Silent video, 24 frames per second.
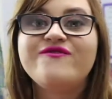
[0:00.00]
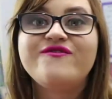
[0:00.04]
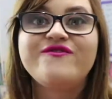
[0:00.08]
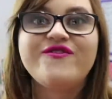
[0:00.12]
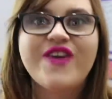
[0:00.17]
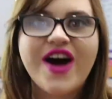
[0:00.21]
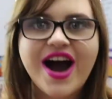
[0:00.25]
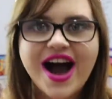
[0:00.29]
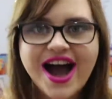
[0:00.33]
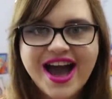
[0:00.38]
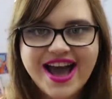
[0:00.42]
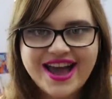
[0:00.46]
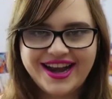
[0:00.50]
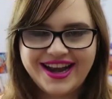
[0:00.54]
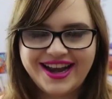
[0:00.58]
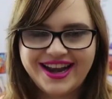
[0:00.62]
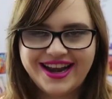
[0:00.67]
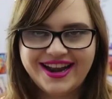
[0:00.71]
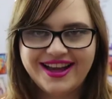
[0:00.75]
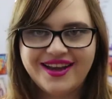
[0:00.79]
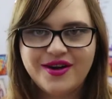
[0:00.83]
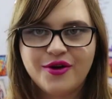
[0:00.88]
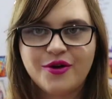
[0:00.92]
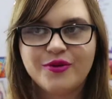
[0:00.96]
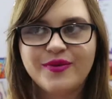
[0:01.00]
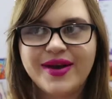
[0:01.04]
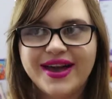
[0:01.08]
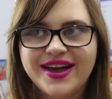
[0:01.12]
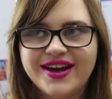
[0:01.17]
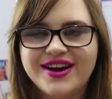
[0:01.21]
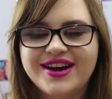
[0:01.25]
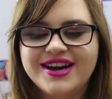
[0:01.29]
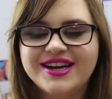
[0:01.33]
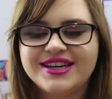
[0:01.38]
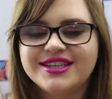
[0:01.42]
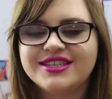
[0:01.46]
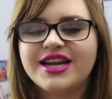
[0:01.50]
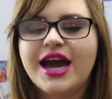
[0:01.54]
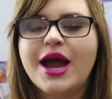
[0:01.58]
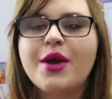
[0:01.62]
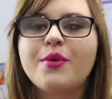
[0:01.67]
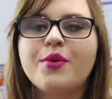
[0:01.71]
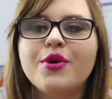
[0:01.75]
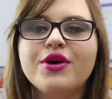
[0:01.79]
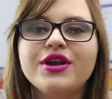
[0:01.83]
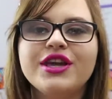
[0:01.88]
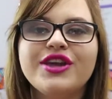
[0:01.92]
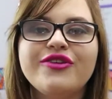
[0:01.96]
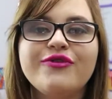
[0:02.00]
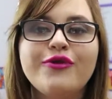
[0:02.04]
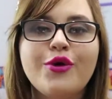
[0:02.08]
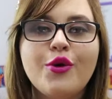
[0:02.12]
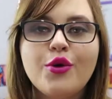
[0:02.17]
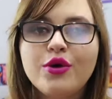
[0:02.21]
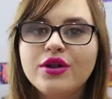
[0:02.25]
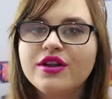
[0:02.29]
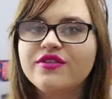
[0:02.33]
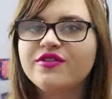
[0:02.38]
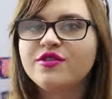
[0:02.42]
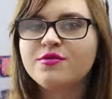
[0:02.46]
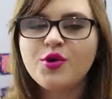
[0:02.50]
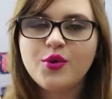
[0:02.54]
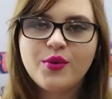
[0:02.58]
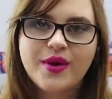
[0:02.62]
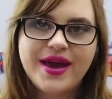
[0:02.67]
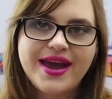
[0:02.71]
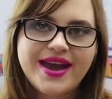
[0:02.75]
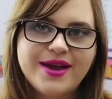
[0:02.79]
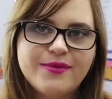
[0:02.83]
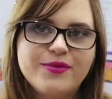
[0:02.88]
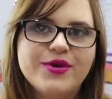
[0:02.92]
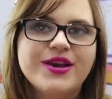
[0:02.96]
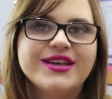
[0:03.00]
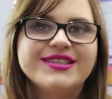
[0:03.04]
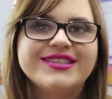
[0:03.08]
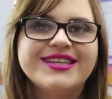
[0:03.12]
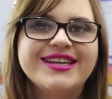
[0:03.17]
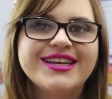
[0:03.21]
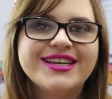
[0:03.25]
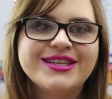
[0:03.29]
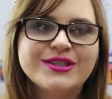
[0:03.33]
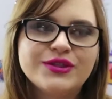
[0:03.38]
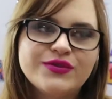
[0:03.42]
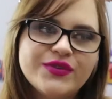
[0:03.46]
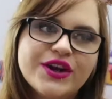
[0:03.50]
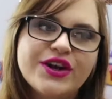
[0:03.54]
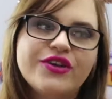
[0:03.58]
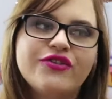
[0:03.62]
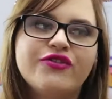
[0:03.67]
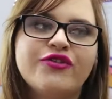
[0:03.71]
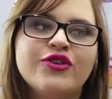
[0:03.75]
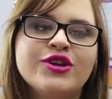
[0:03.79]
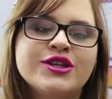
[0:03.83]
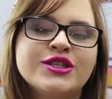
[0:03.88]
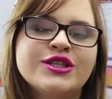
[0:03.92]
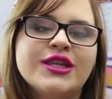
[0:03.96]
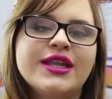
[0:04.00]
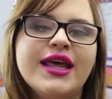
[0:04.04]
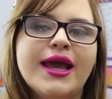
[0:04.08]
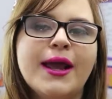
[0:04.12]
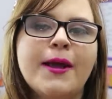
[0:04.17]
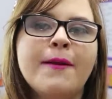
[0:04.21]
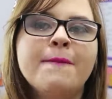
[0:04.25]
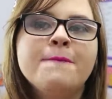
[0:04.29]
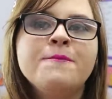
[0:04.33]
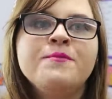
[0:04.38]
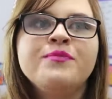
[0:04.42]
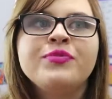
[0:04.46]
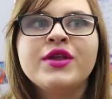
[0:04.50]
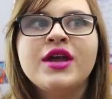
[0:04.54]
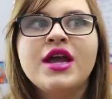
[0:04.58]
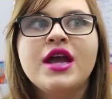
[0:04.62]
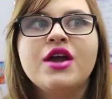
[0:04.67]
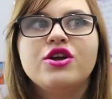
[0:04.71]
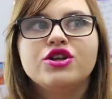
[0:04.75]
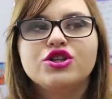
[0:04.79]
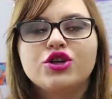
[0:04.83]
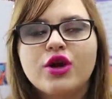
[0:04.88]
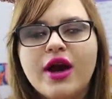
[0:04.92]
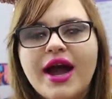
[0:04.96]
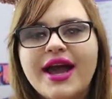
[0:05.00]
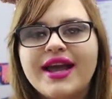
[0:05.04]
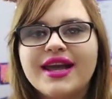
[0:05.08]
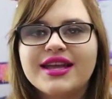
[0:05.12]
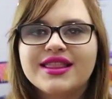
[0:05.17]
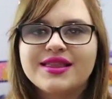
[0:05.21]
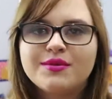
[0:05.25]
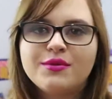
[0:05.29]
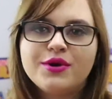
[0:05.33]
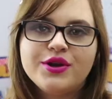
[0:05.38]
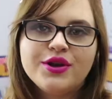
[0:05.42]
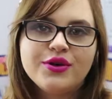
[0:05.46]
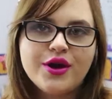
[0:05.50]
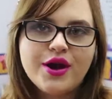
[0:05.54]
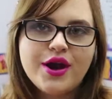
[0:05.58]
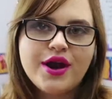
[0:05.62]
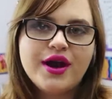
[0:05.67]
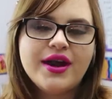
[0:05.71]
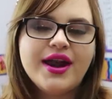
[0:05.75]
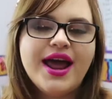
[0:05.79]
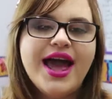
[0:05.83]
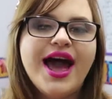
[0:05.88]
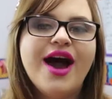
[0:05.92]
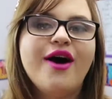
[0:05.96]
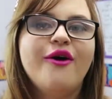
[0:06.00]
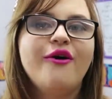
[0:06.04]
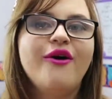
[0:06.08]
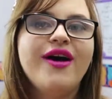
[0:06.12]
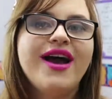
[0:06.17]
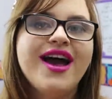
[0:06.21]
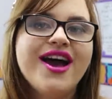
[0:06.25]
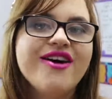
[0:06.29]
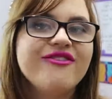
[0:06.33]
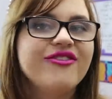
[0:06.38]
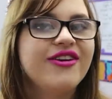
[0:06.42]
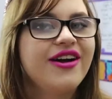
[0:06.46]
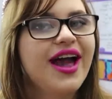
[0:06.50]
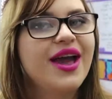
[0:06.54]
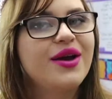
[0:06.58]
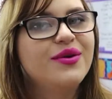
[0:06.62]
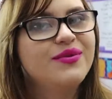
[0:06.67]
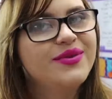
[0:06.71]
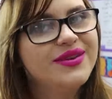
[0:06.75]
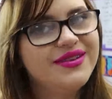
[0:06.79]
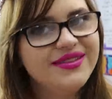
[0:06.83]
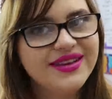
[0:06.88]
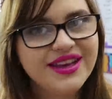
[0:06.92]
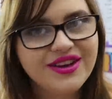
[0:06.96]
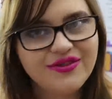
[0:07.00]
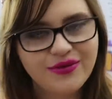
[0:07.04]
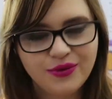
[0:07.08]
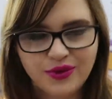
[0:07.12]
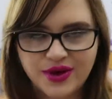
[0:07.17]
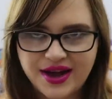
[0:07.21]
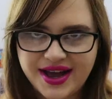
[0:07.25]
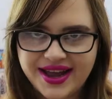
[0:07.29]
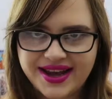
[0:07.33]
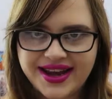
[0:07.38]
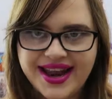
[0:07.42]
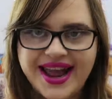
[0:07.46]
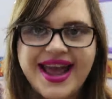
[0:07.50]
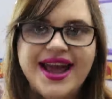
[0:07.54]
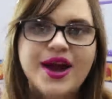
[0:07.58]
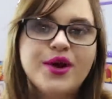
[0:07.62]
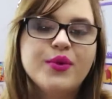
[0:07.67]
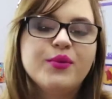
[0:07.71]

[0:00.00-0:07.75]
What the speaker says: fun. Oh my gosh. I won't give all of them away because it is very fun to like try and get them on your own. However, I will give one.